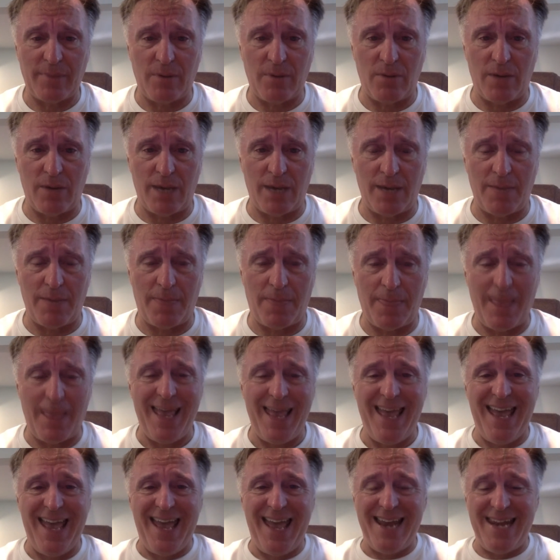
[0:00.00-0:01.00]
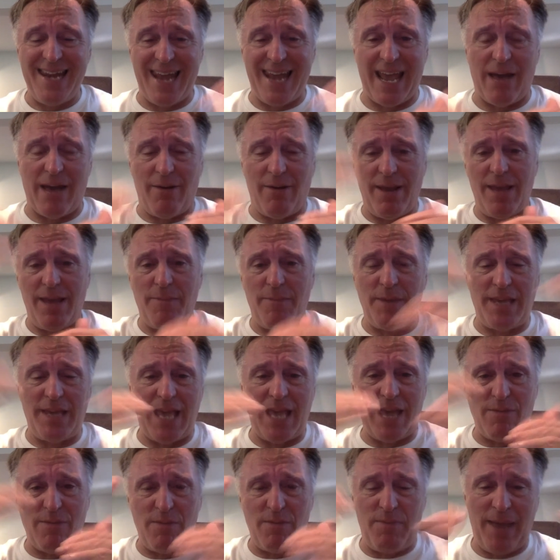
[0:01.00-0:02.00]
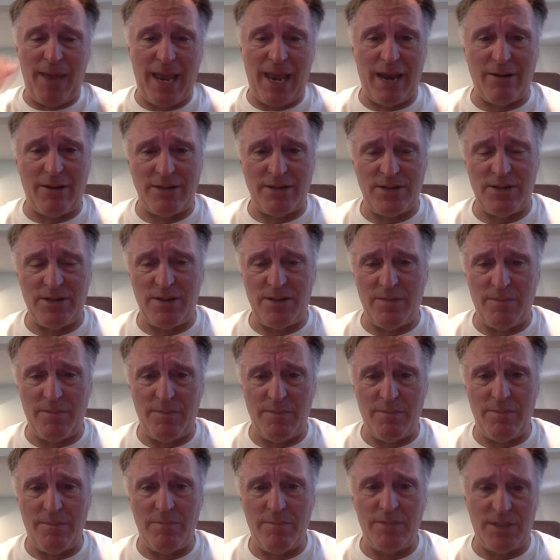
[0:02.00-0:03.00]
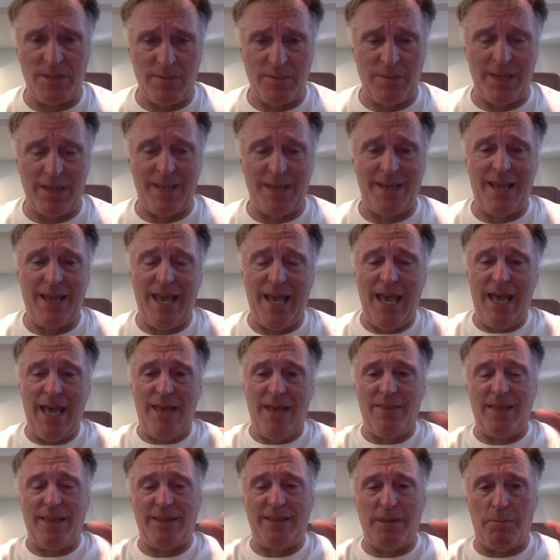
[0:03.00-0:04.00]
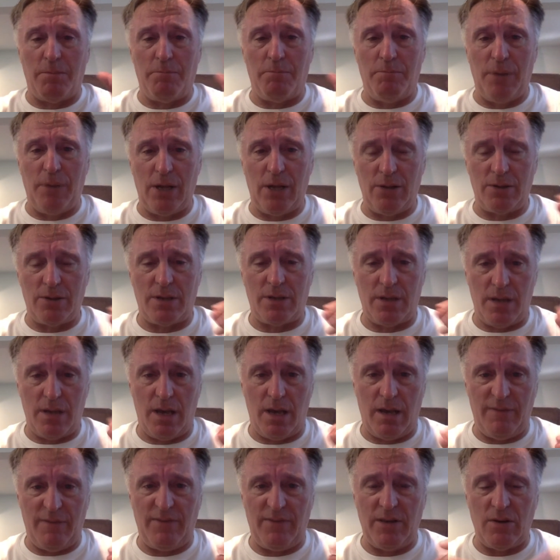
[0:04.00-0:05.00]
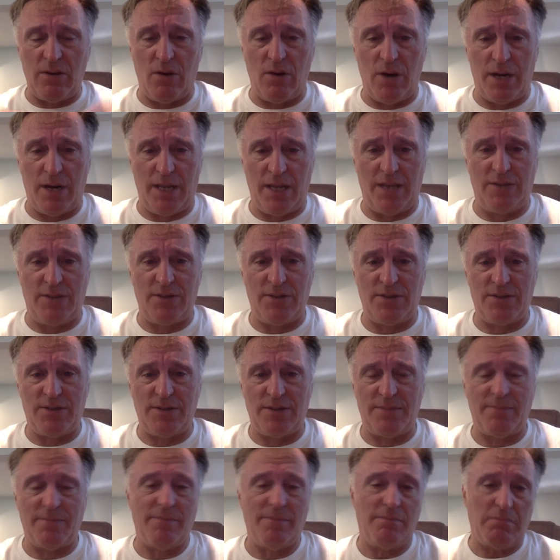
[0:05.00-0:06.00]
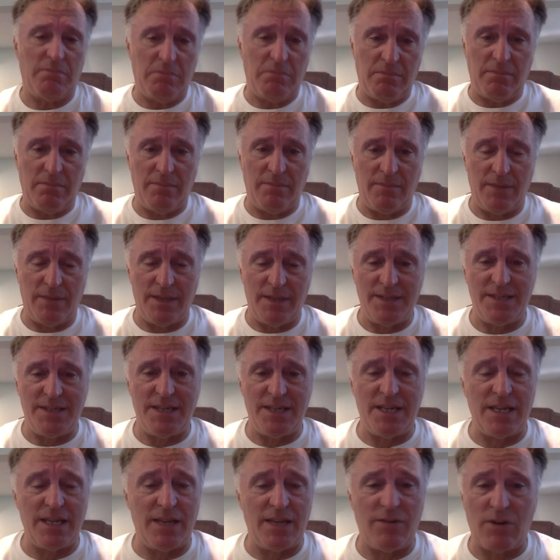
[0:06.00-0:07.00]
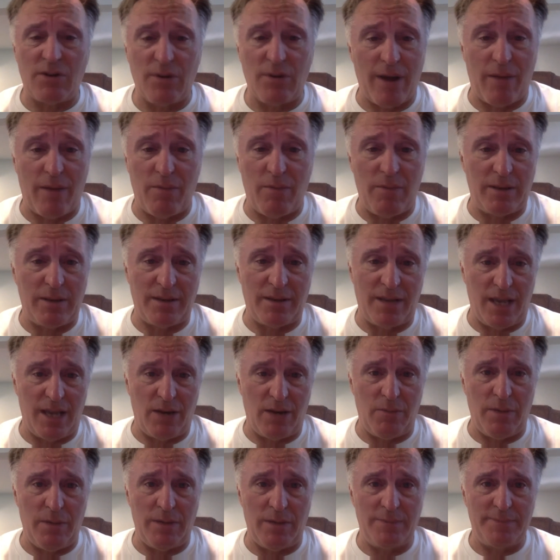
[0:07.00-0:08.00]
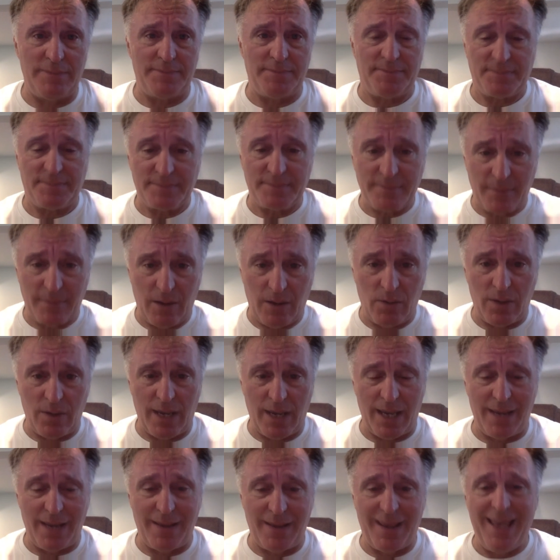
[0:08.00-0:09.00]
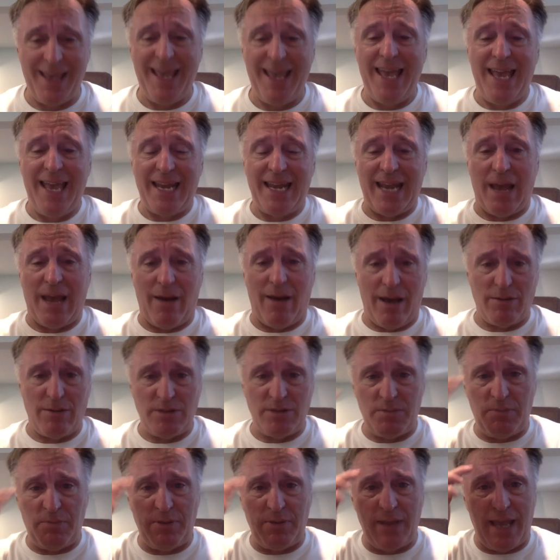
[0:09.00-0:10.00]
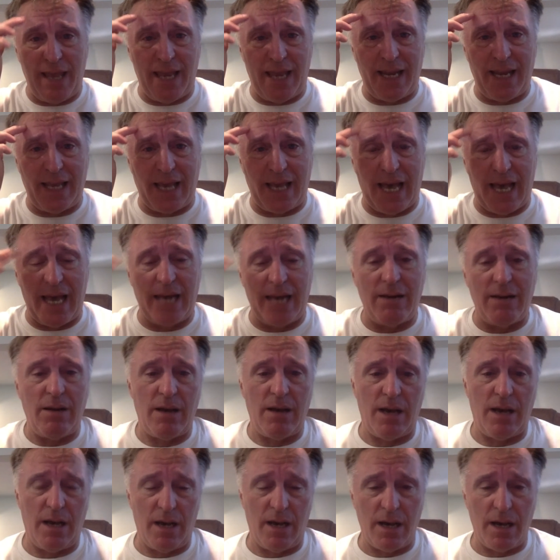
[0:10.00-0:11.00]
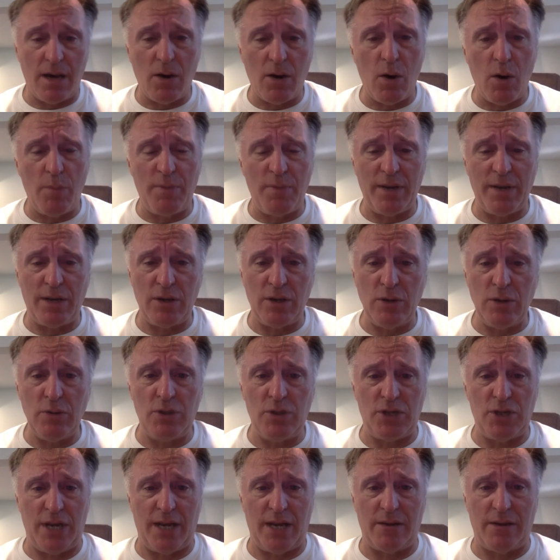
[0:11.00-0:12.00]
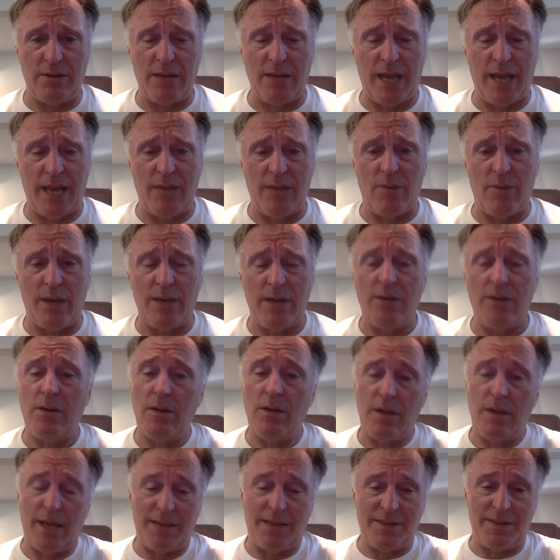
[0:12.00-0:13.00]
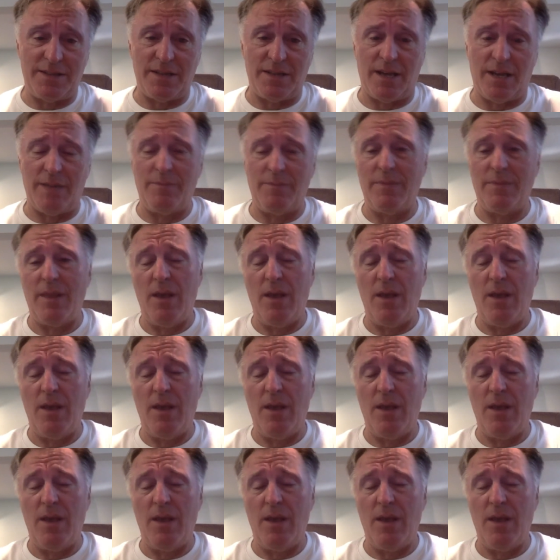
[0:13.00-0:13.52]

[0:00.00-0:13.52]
Okay? Now, it became apparent to me that the bulk of the audience didn't give a crap about the kettlebell. Okay? Now, I was planning on opening a new channel anyway at the time,